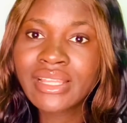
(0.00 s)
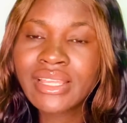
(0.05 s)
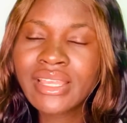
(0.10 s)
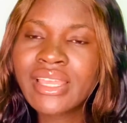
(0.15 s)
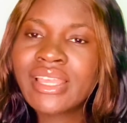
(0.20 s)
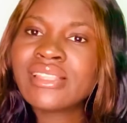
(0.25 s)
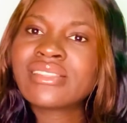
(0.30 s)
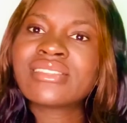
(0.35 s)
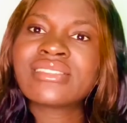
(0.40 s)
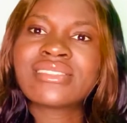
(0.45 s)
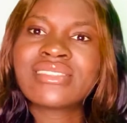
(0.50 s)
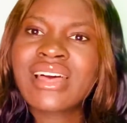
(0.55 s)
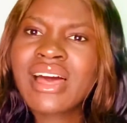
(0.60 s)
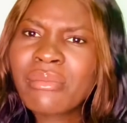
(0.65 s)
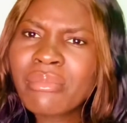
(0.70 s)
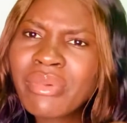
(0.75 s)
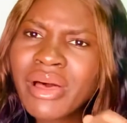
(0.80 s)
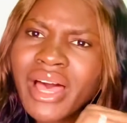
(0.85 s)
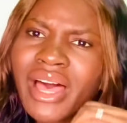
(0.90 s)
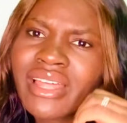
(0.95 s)
It is that
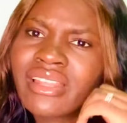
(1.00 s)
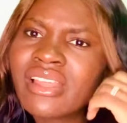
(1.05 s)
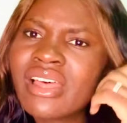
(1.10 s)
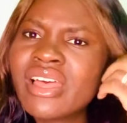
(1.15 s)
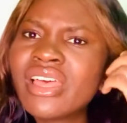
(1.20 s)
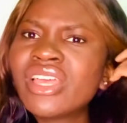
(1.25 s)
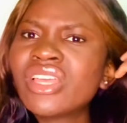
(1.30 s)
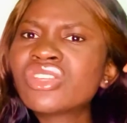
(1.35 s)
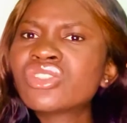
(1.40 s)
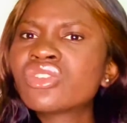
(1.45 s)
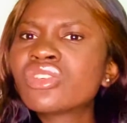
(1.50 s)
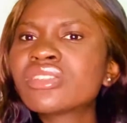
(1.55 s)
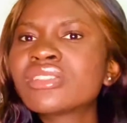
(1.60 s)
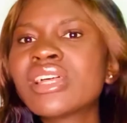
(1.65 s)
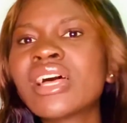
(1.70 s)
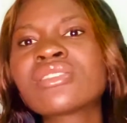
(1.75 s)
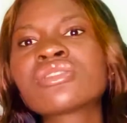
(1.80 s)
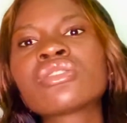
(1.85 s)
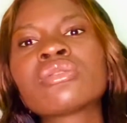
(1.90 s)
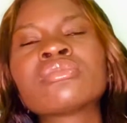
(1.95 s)
bad. It's just
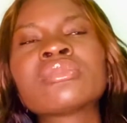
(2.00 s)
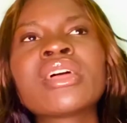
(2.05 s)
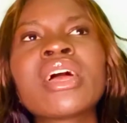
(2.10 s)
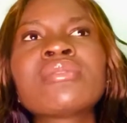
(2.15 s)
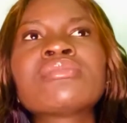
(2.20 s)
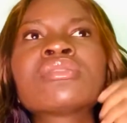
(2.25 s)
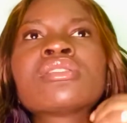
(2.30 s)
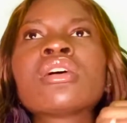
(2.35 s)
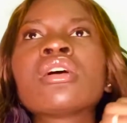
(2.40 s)
that sometimes